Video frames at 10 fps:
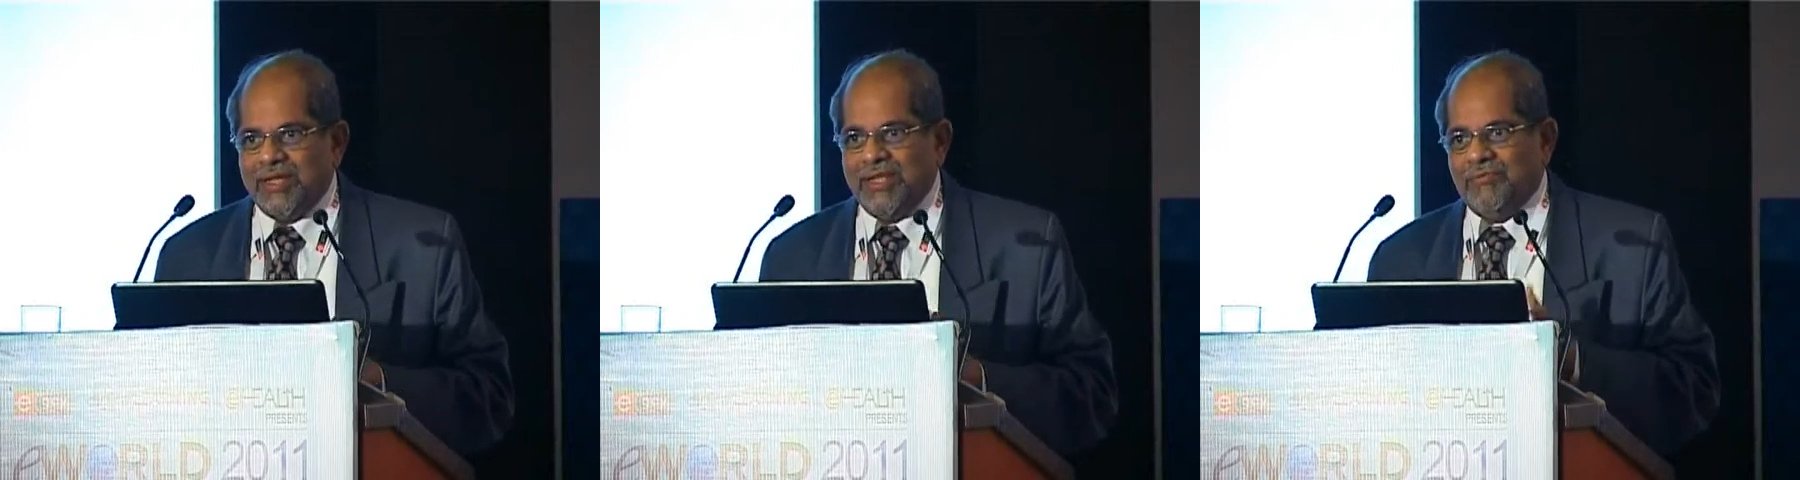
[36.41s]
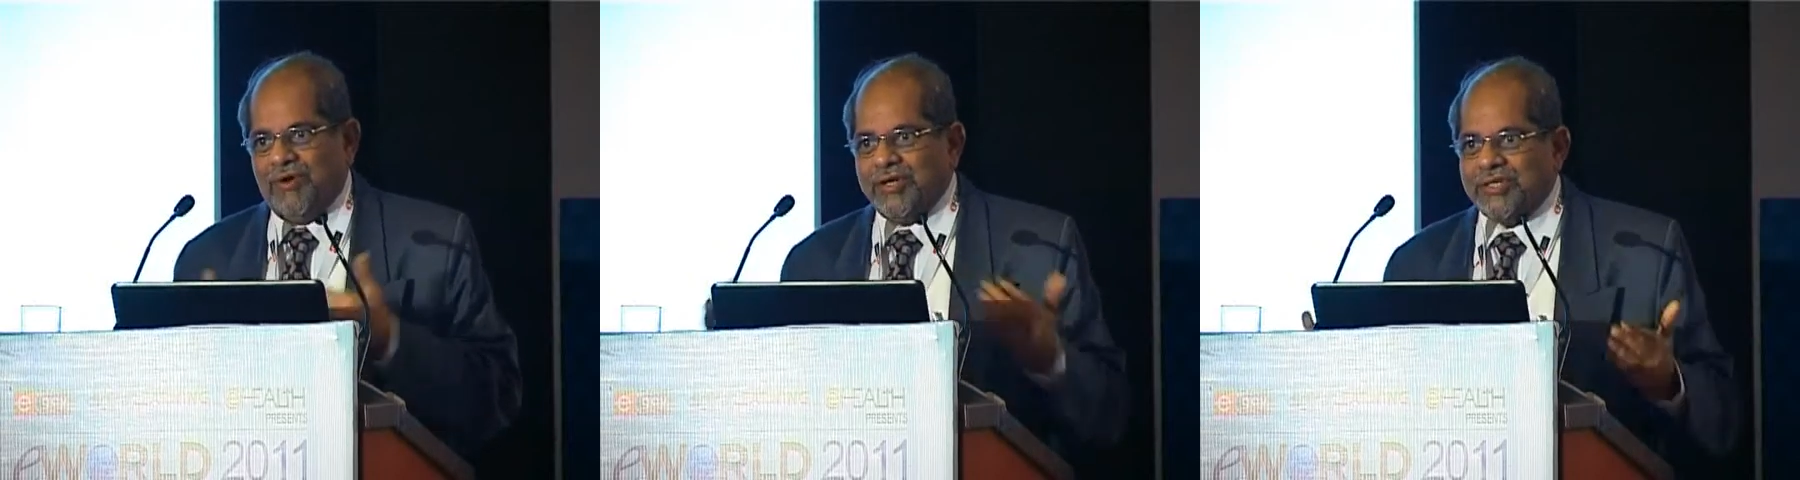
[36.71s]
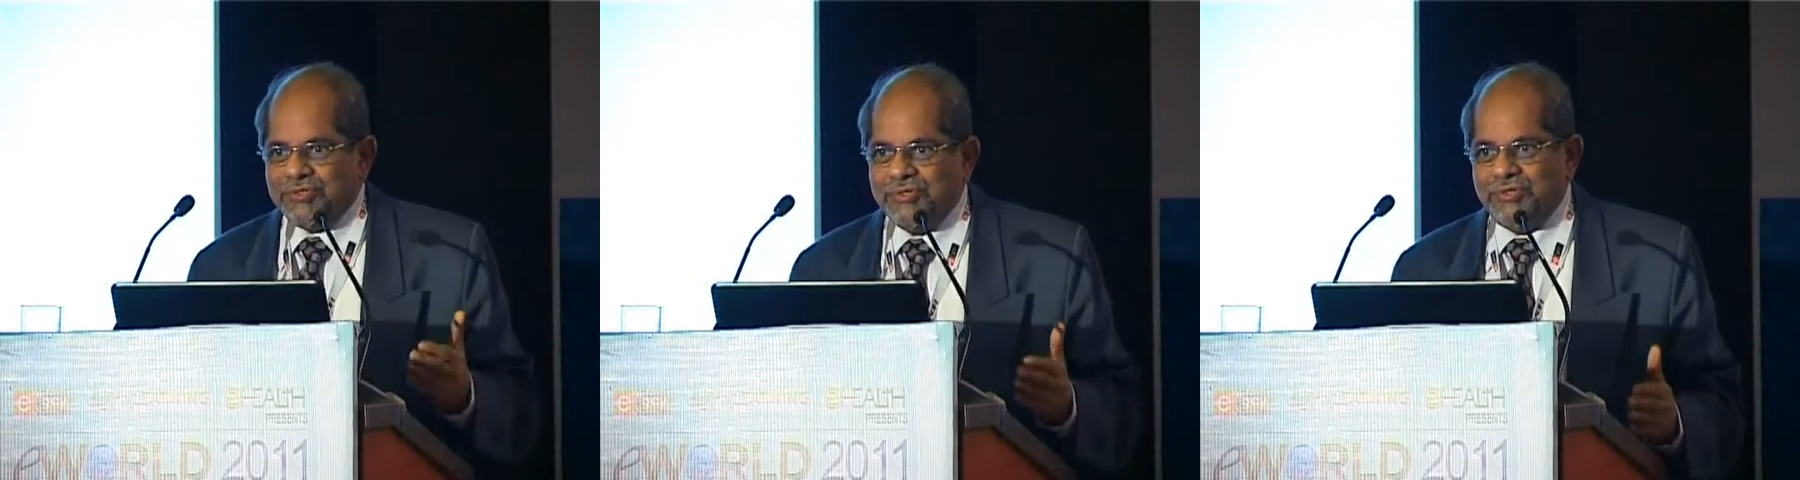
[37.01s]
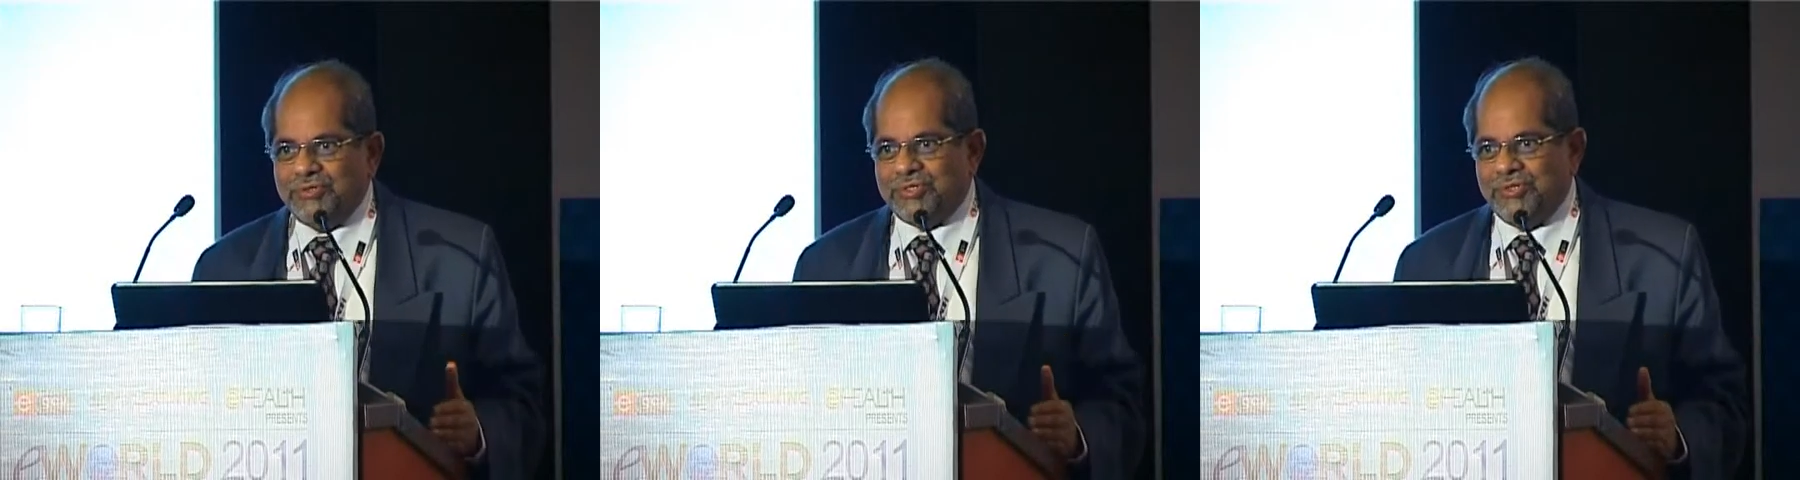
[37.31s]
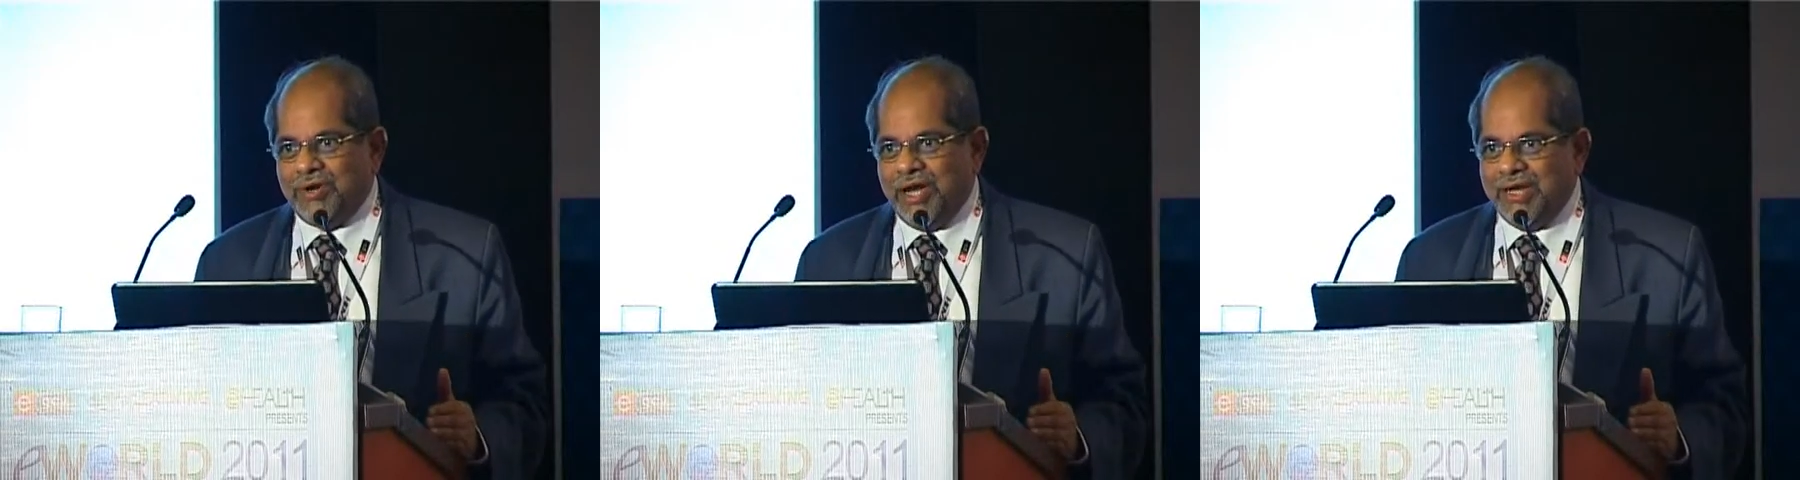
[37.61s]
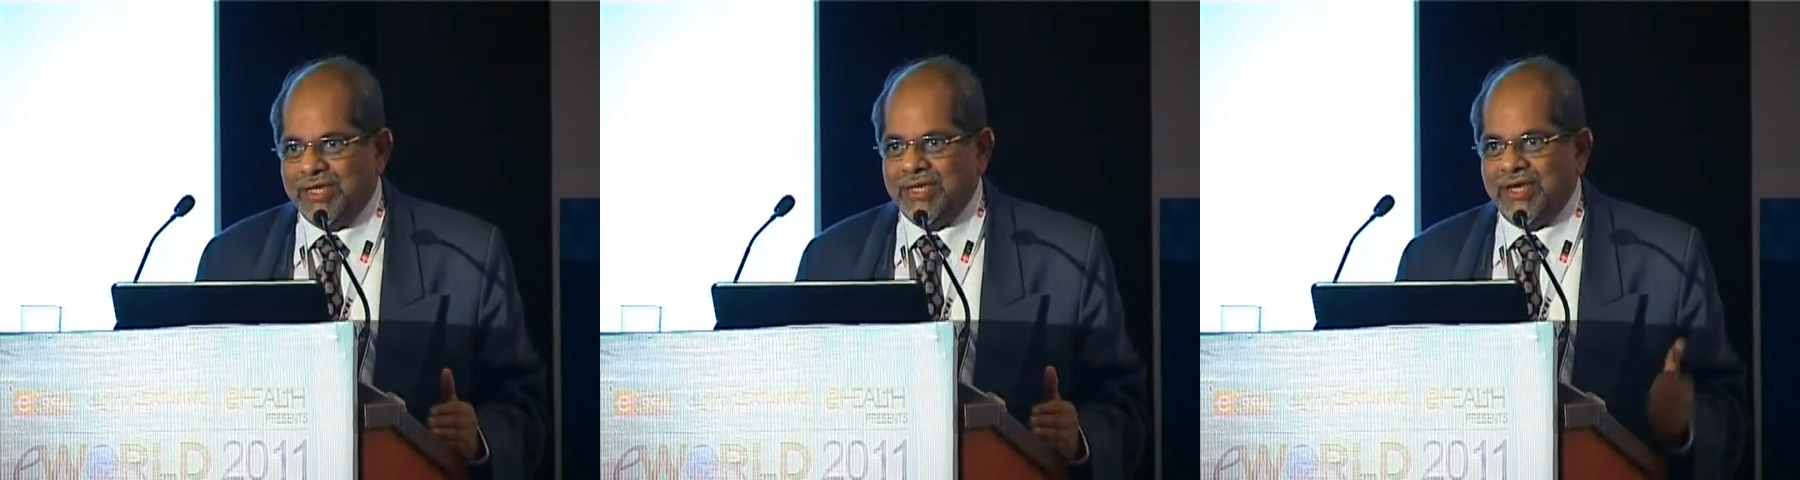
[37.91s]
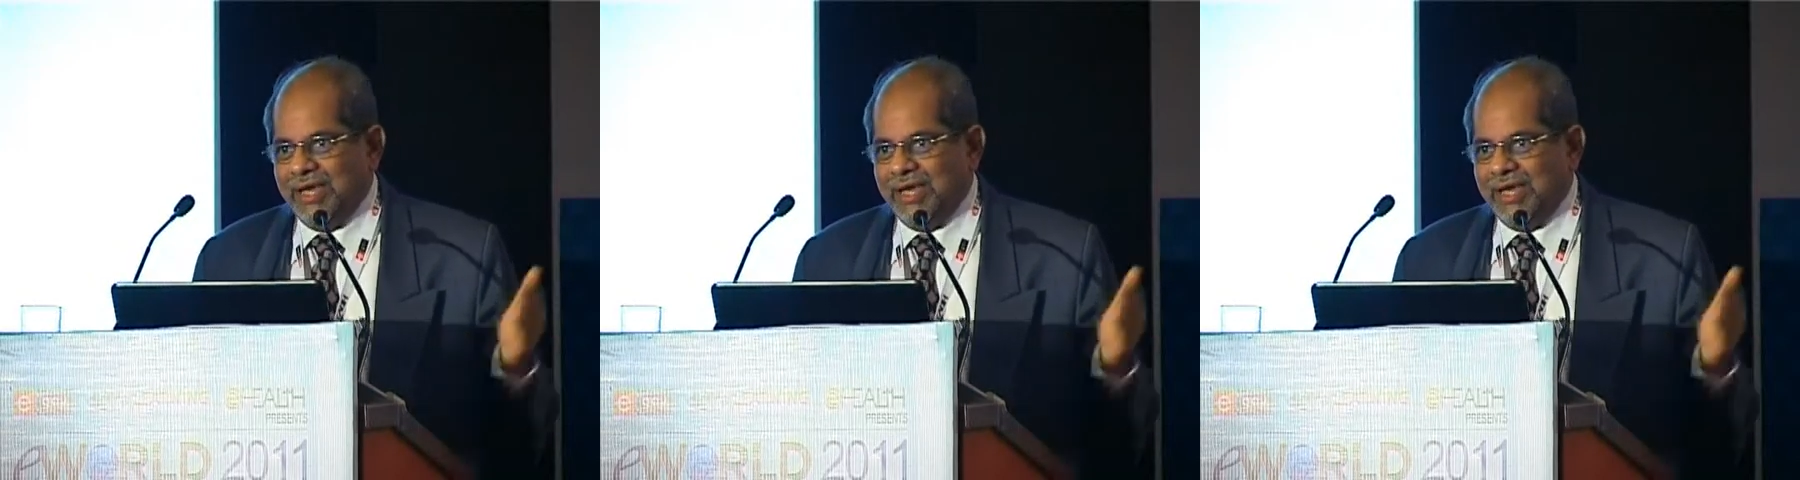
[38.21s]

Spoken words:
They want us to use UID.